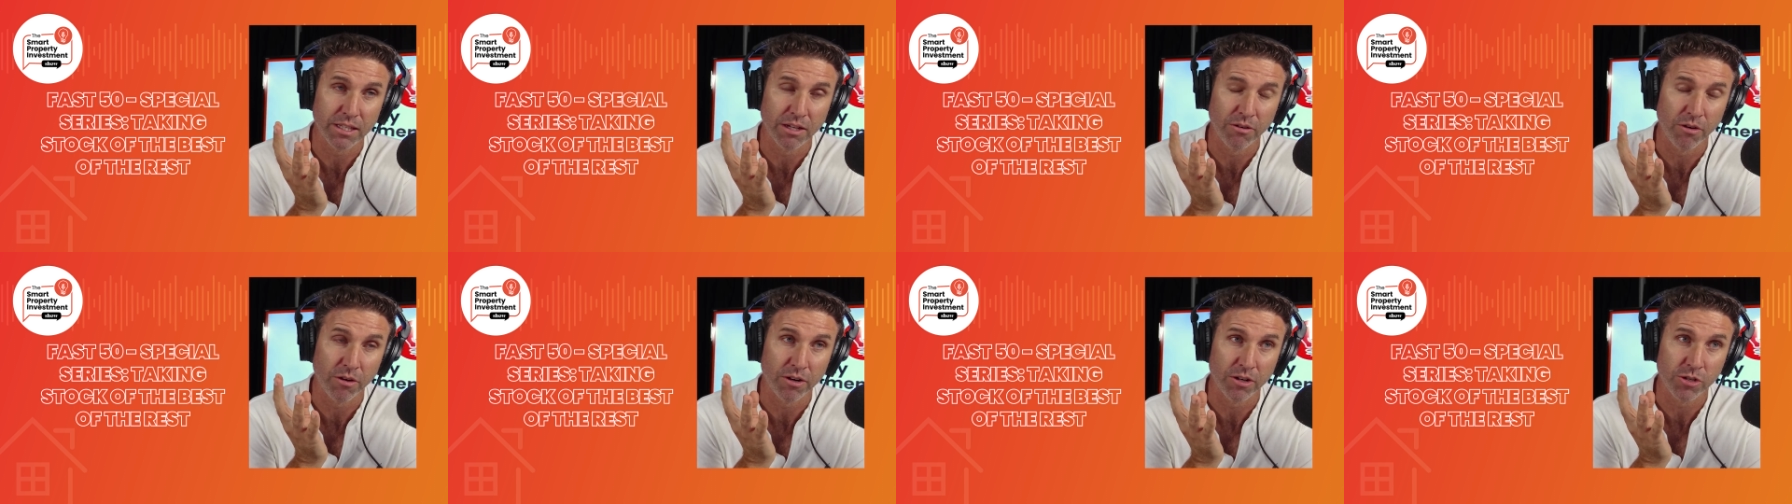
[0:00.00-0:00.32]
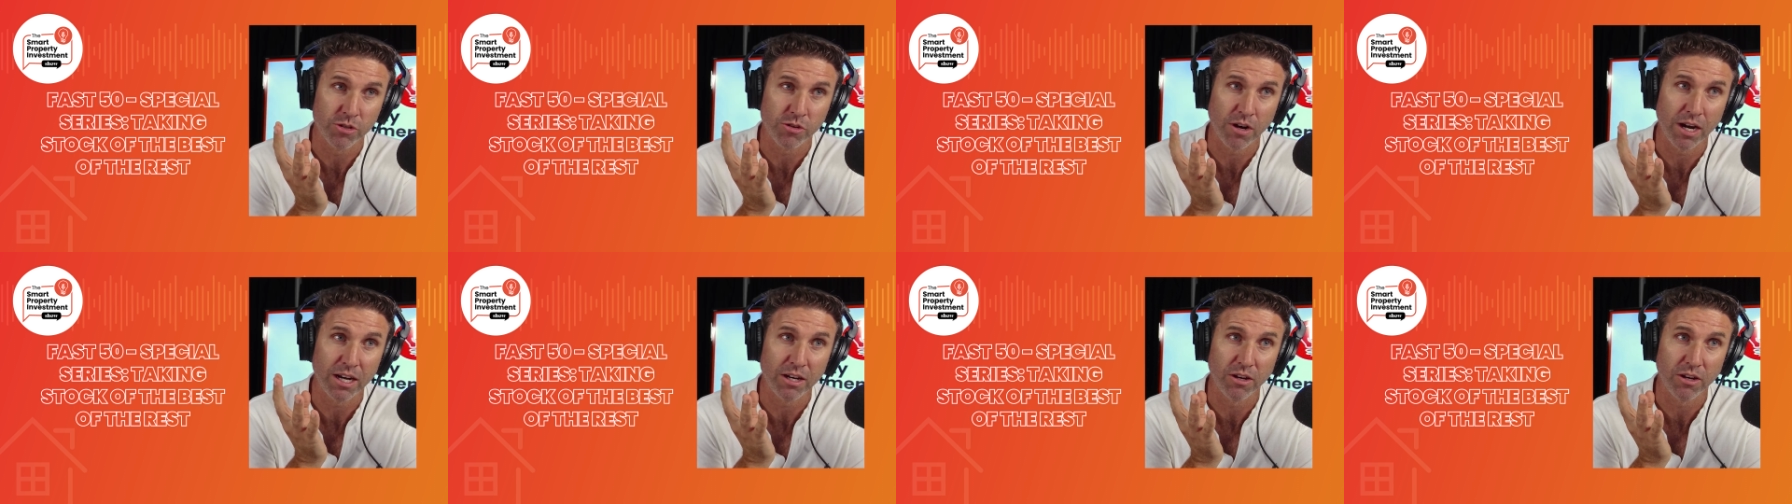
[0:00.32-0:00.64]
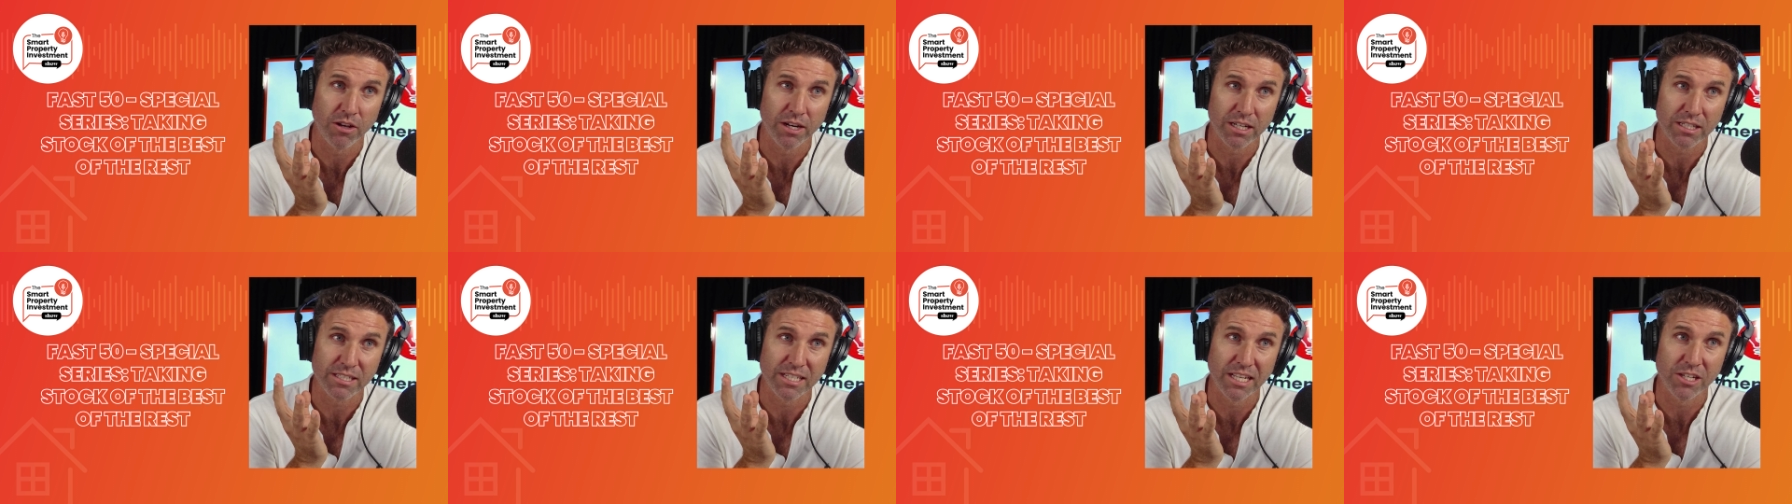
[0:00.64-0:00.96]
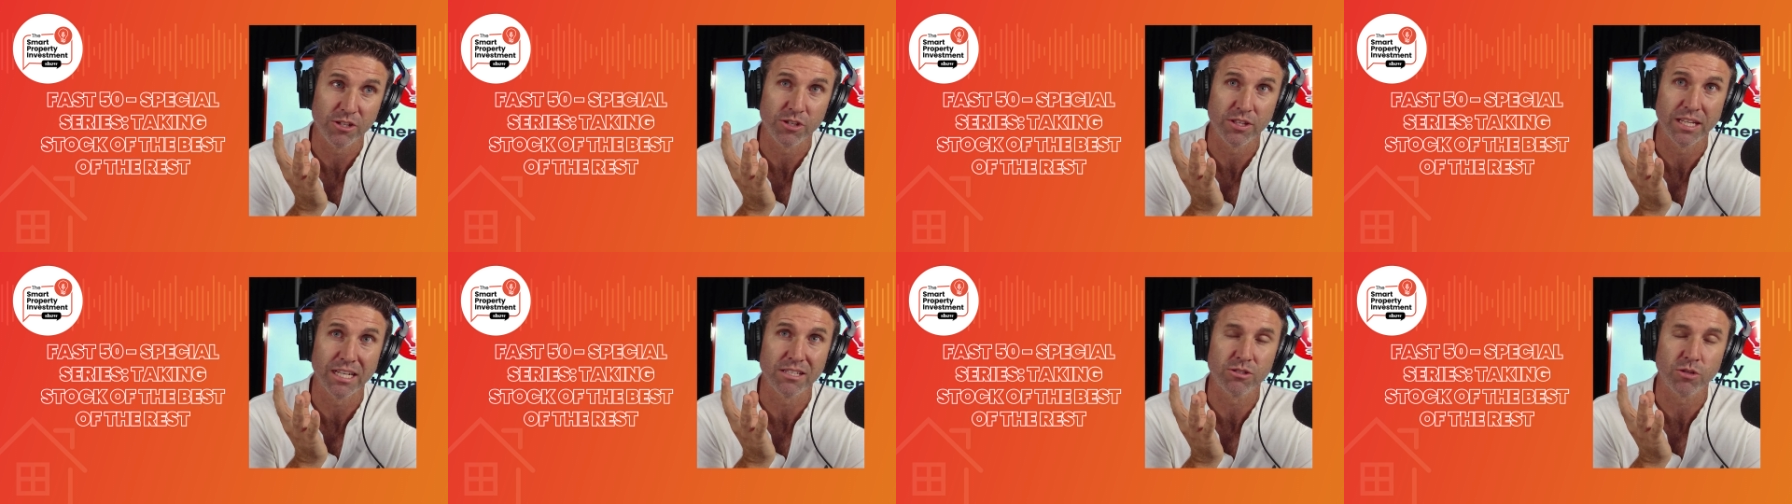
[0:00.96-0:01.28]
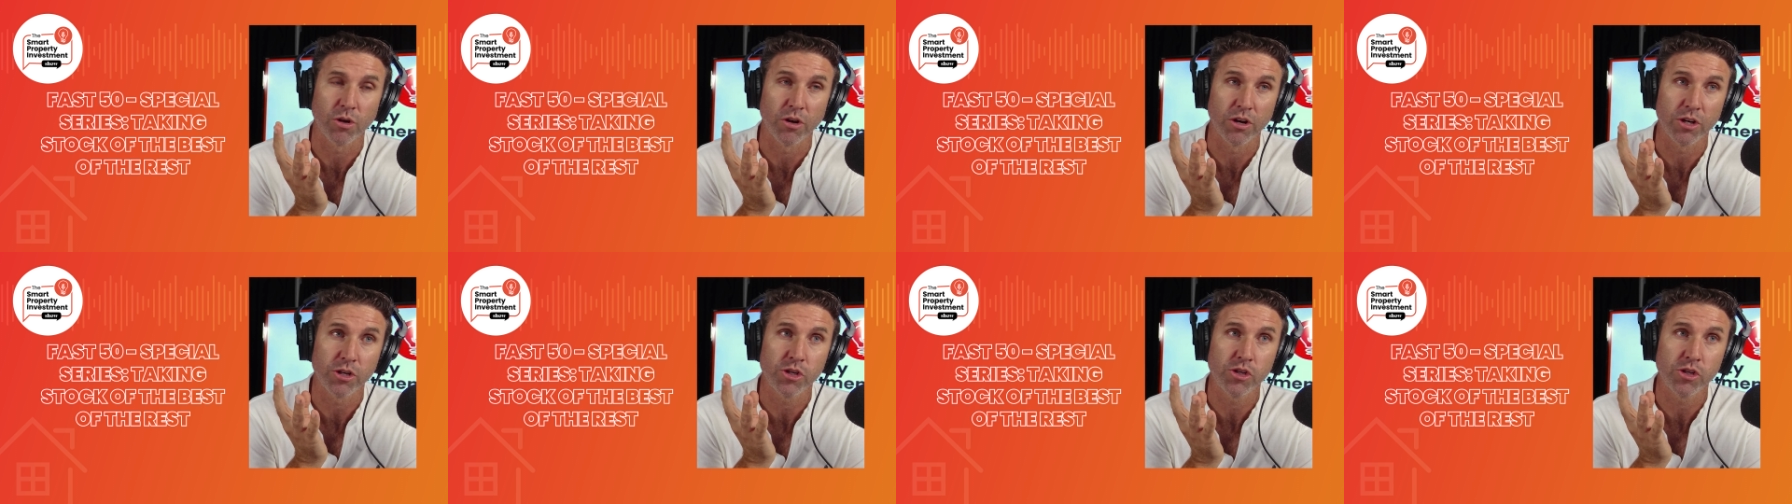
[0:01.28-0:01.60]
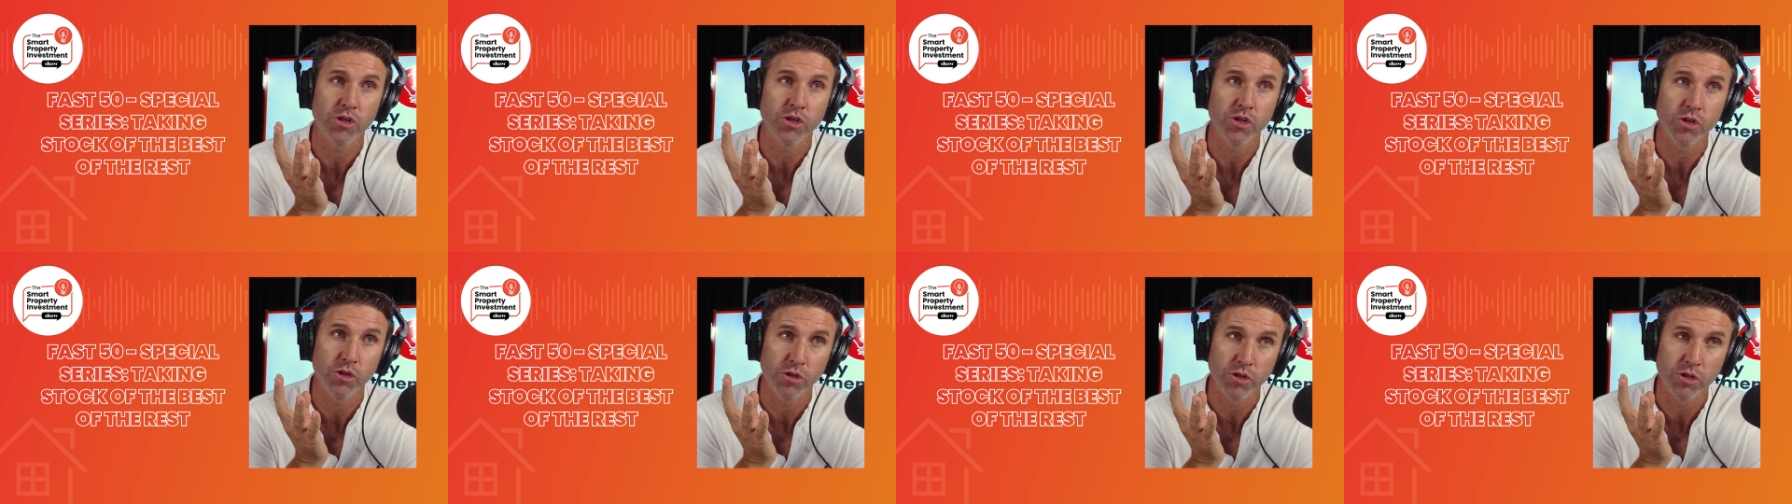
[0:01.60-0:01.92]
They're on a train line extension that's got a
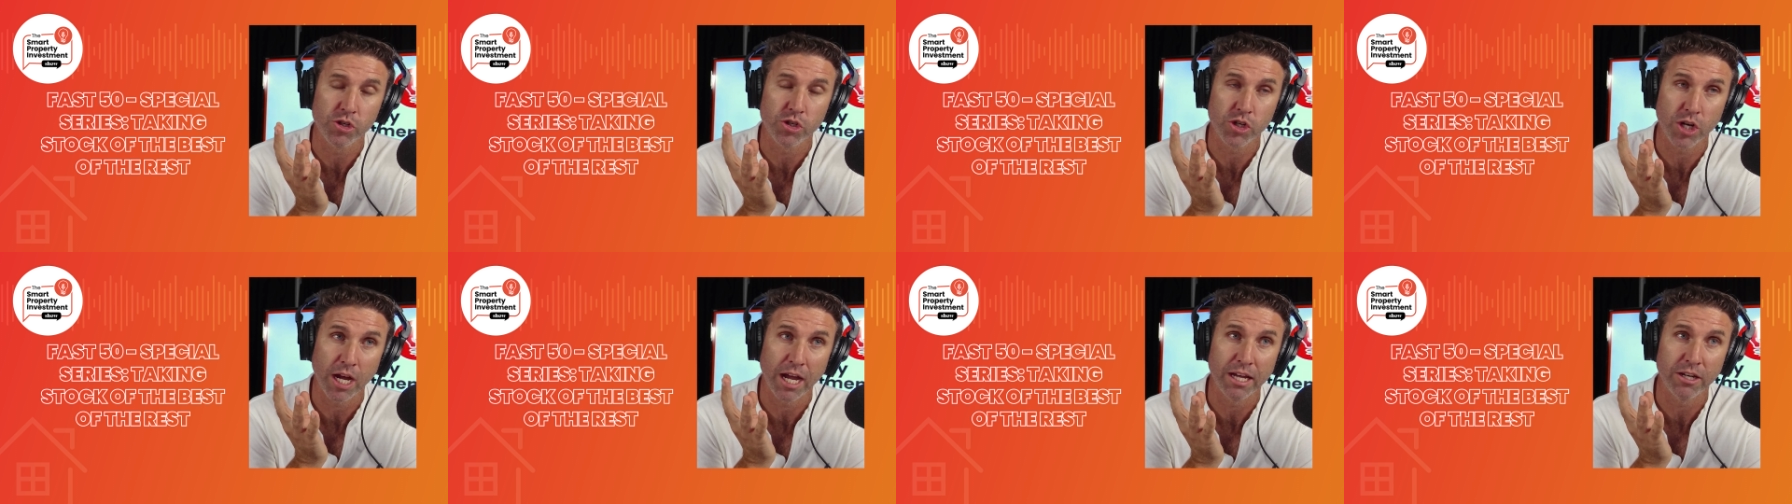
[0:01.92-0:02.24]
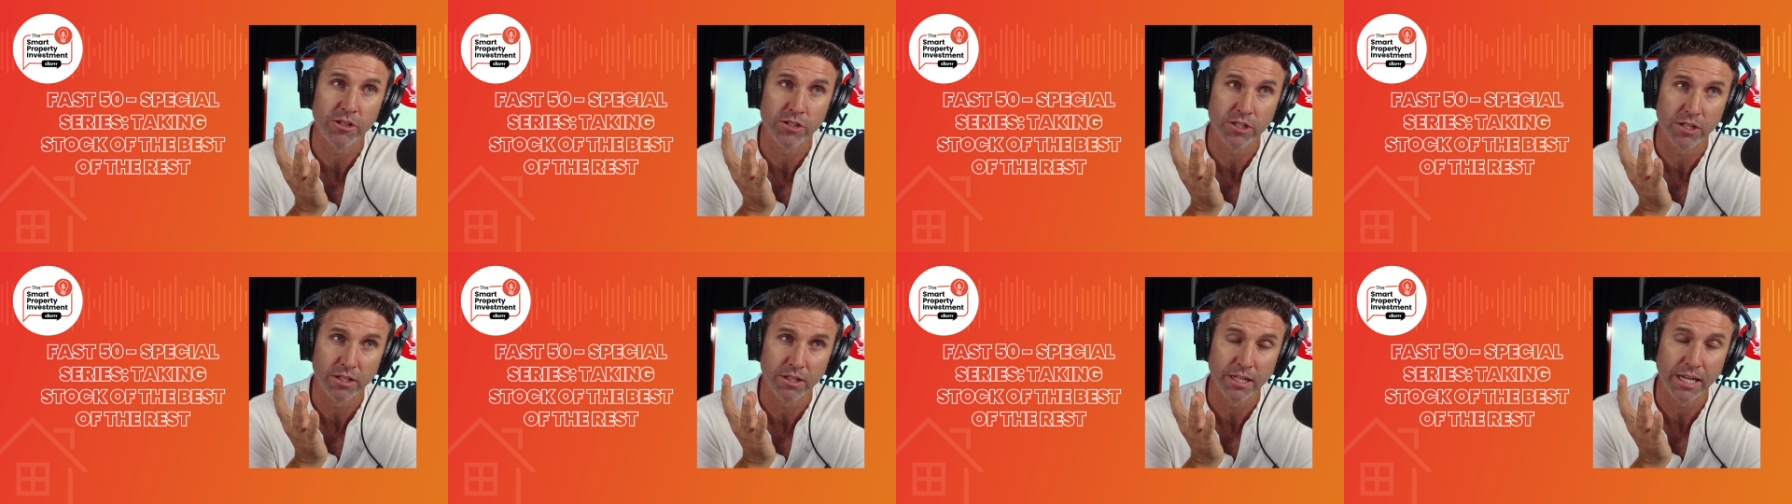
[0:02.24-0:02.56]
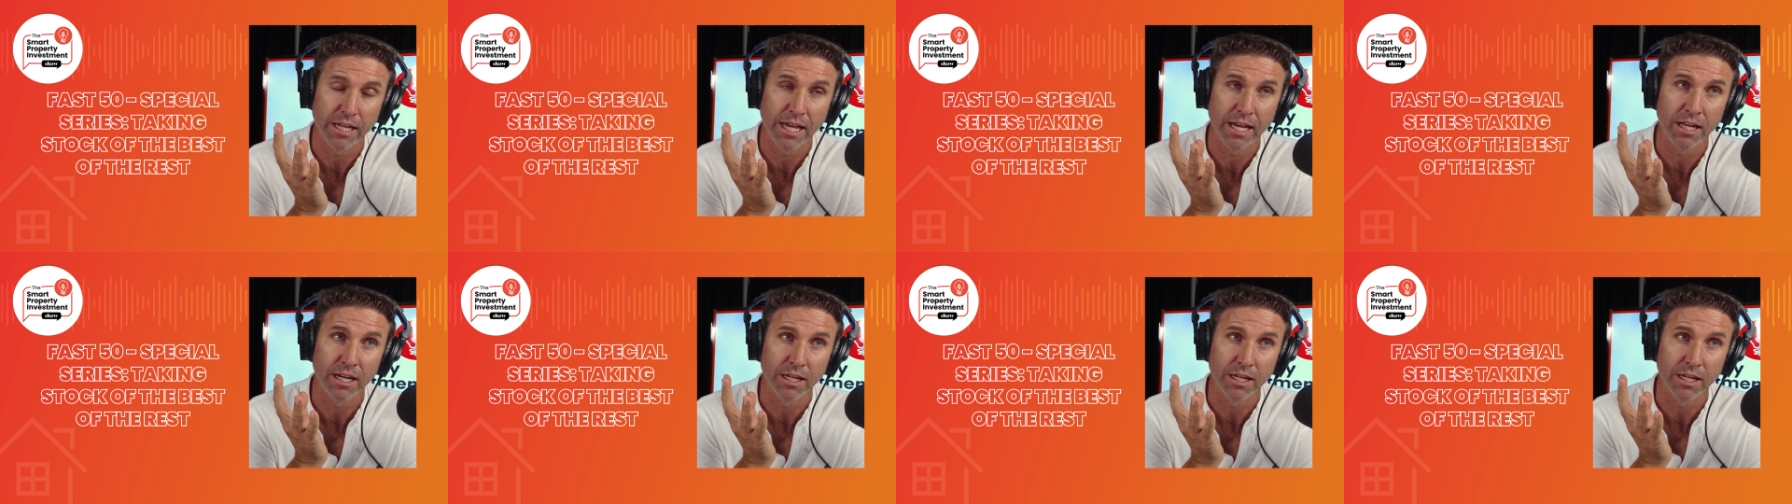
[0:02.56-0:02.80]
huge change to the